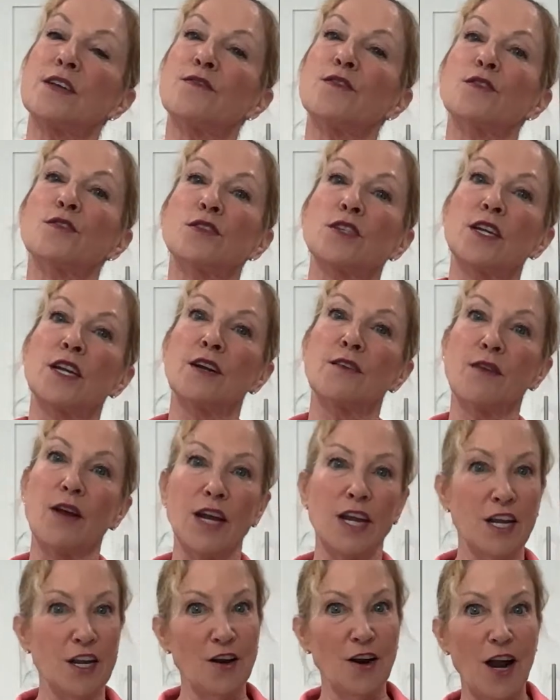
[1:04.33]
if you're sitting right
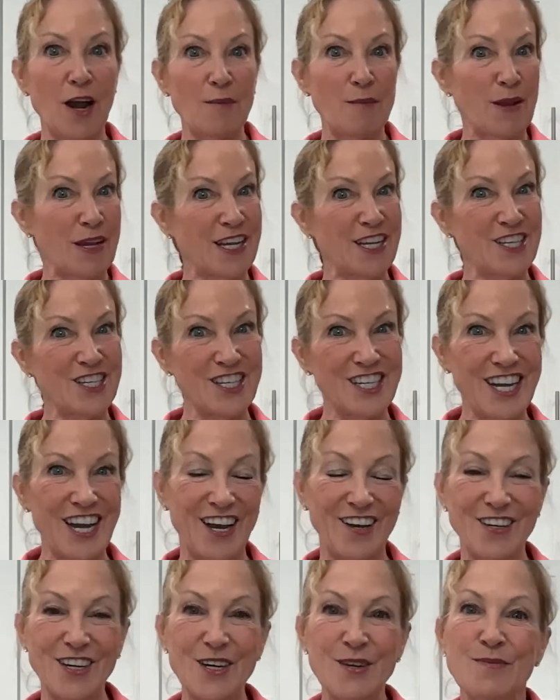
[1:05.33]
here at my kitchen
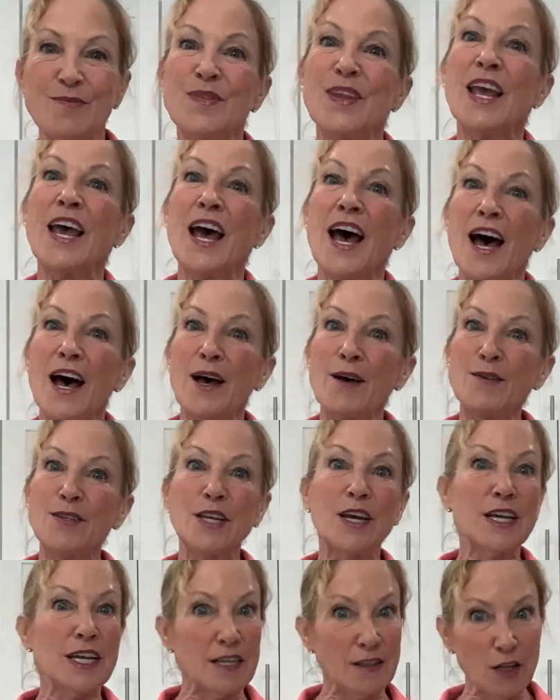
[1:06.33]
counter.
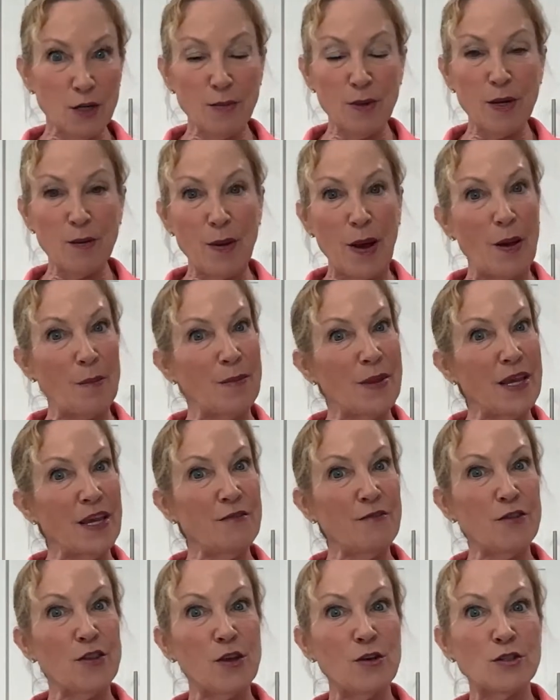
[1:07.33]
Tell you a little bit about me
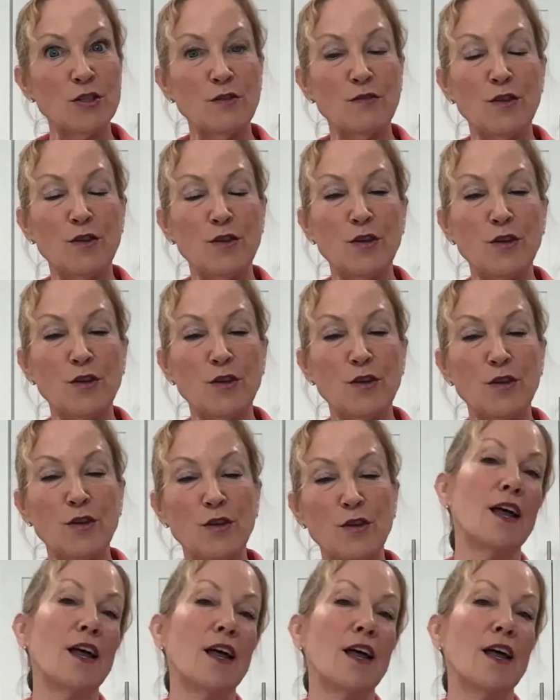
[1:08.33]
for those of you
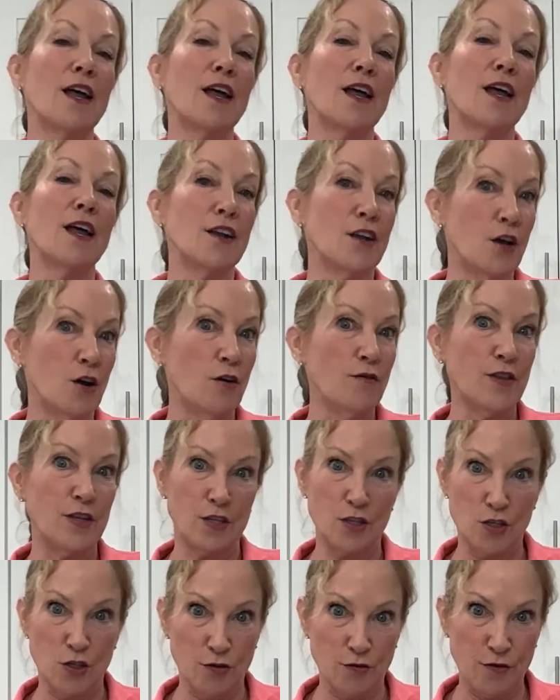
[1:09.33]
who may not know, if this
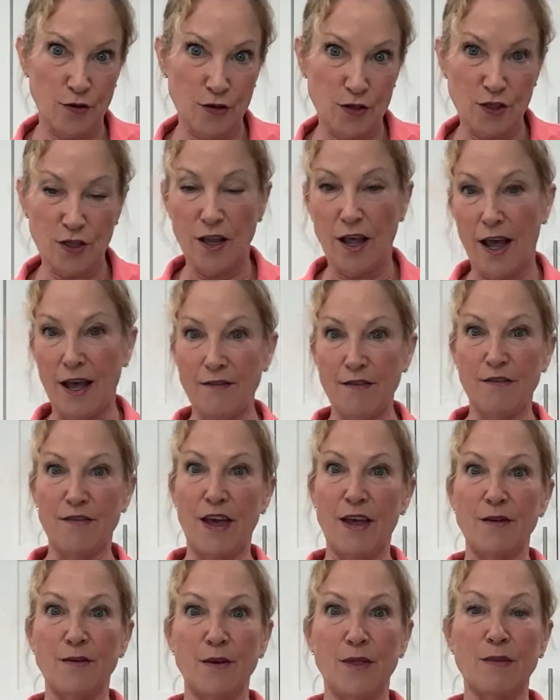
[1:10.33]
is your first live
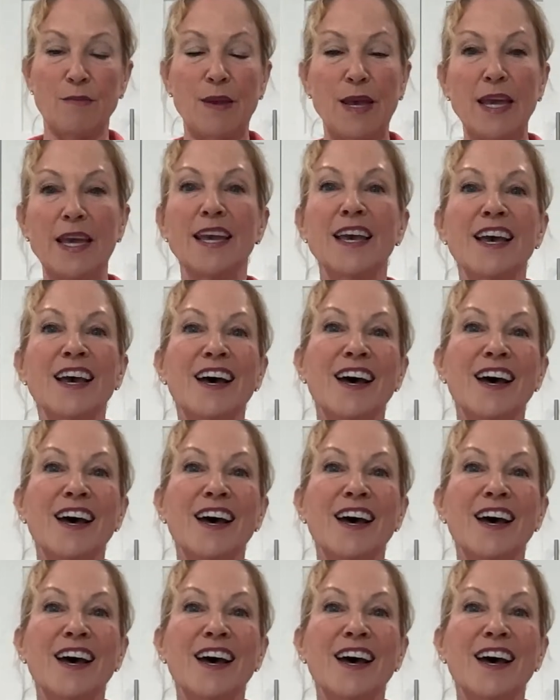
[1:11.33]
event with me.